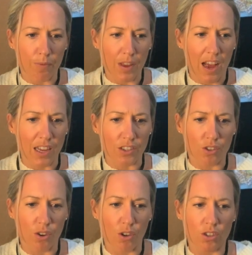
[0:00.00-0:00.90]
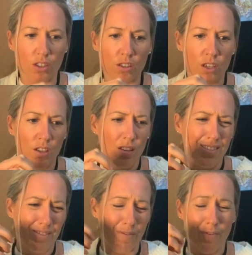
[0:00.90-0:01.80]
has got
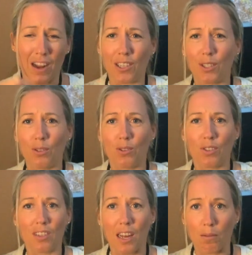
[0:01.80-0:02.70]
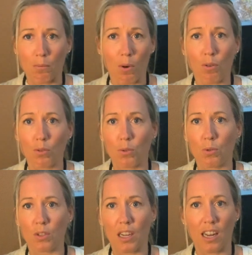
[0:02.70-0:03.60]
values and
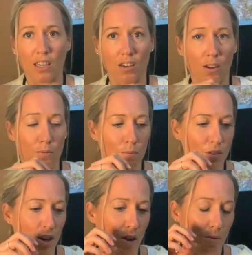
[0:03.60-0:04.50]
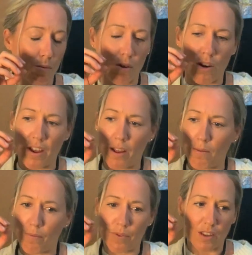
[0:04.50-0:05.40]
morals, and I
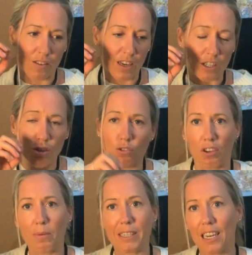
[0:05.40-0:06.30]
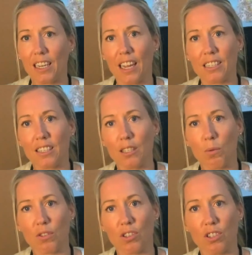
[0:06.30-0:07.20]
am extremely dedicated
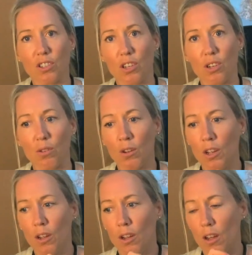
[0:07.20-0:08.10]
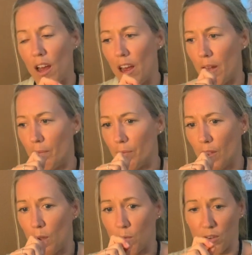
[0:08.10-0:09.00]
to what I do.
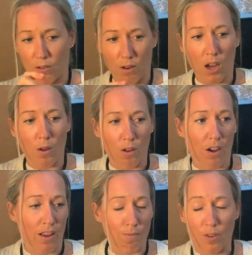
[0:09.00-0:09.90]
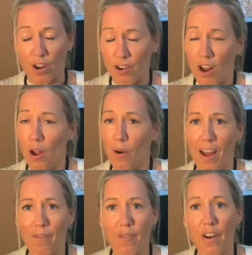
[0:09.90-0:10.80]
I know I
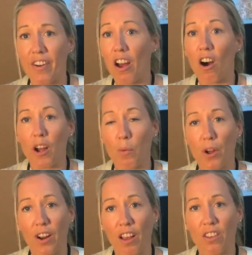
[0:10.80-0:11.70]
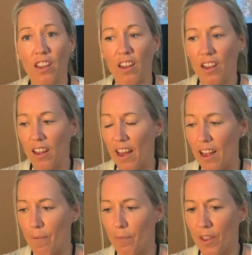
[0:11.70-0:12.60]
have a very high work ethic,
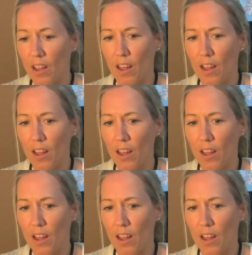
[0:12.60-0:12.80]
and